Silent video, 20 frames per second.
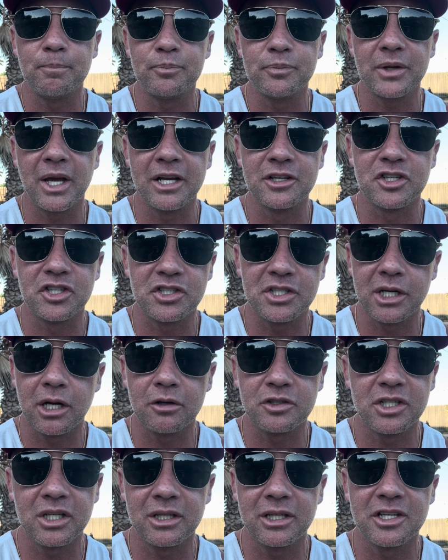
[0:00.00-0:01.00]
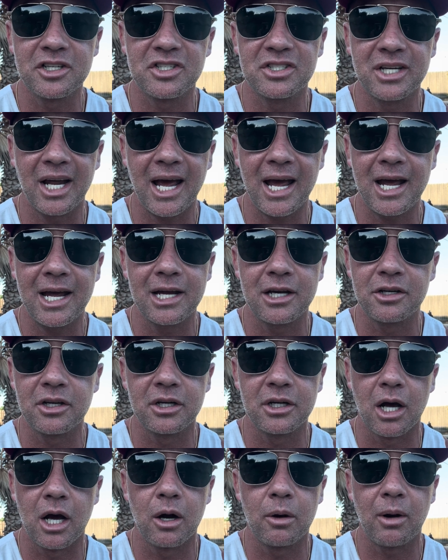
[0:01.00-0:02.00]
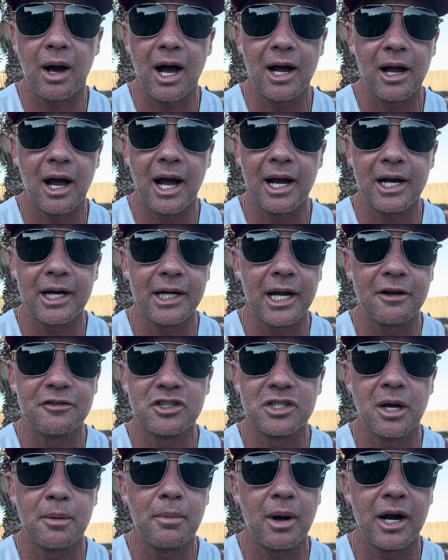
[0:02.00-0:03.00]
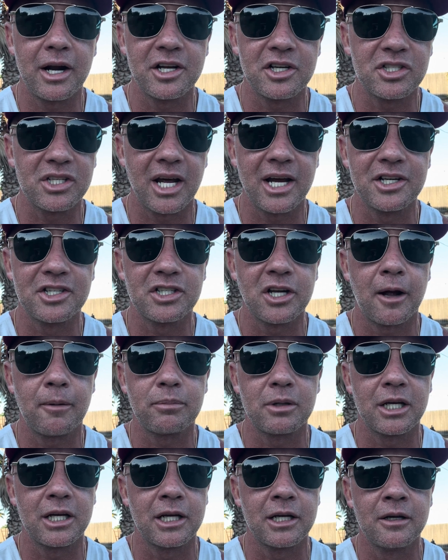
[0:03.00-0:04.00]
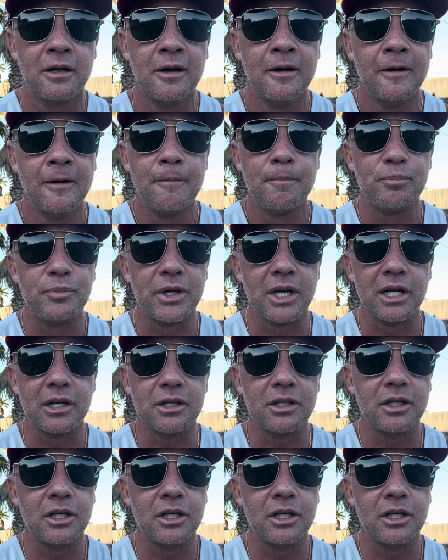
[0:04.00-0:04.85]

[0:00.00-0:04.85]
And still to this day, I could have somebody say something that,